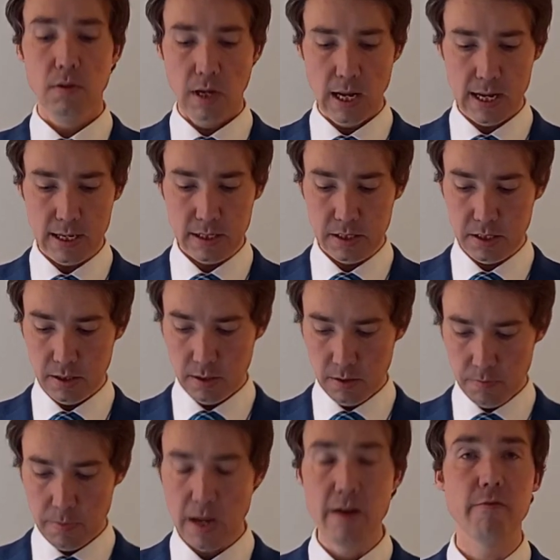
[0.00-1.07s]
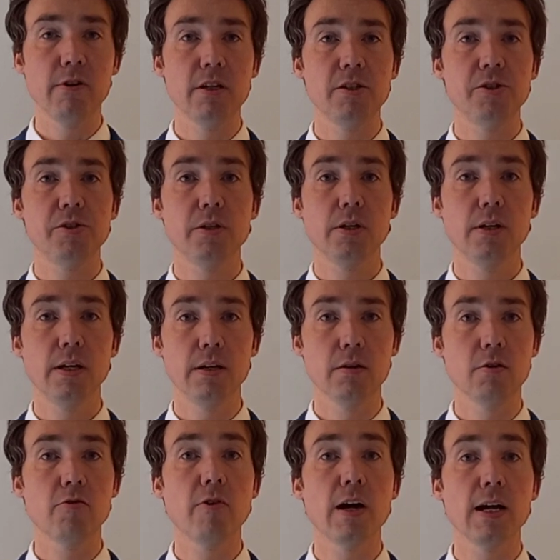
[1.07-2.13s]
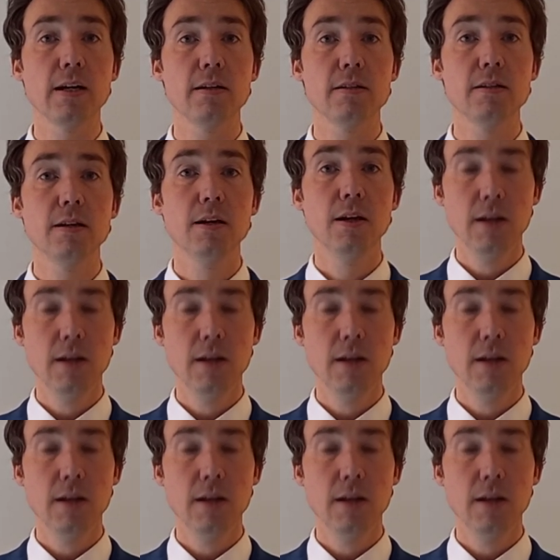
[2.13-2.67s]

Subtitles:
had perished, it had cracked,